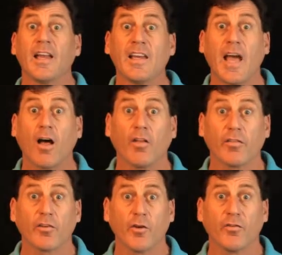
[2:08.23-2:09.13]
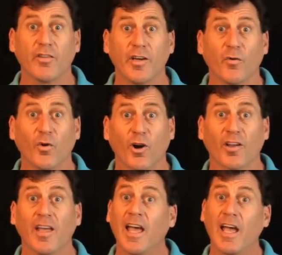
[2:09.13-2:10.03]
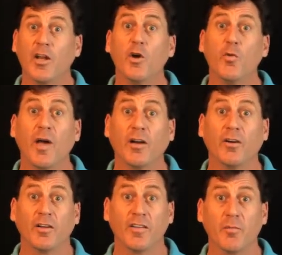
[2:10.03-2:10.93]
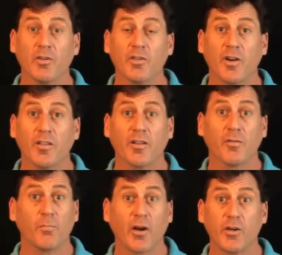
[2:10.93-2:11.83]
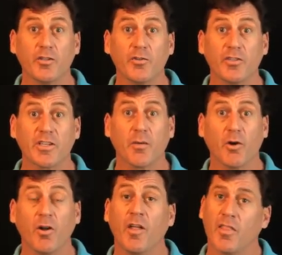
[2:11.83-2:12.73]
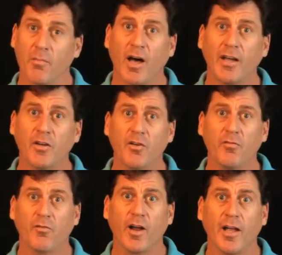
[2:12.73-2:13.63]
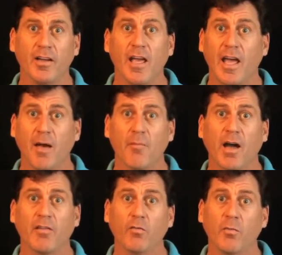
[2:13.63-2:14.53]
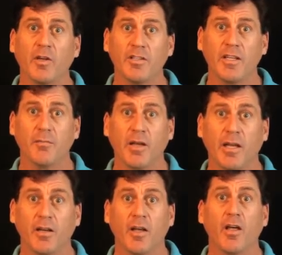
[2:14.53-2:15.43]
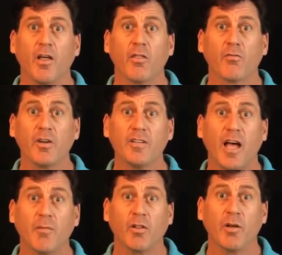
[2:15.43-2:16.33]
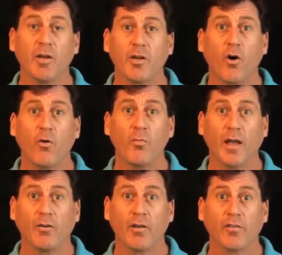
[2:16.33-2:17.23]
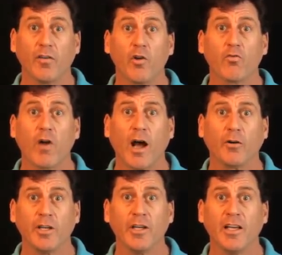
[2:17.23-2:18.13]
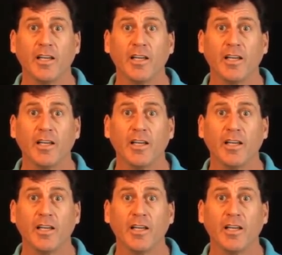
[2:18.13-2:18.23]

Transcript: Now let's go see it work. And who better to demonstrate the parachute skimmer than my good friend and my swimming teammate, three-time Olympic gold medalist, Rowdy